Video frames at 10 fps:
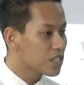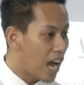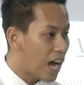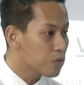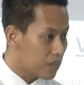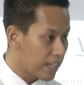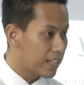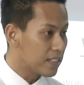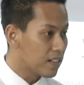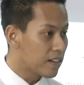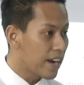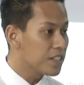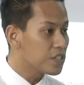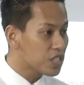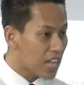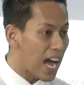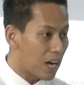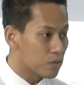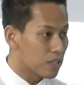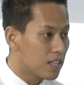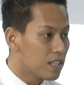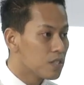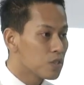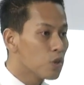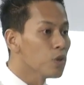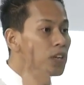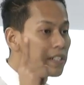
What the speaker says: shouting. All right, shout. So